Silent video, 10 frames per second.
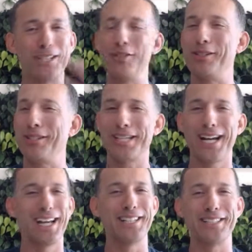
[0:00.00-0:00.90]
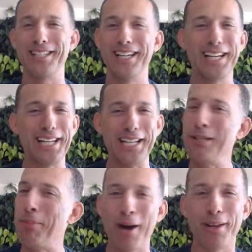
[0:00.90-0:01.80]
dude, this guy is. He's
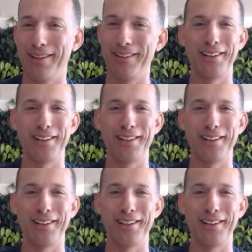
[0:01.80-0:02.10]
about it.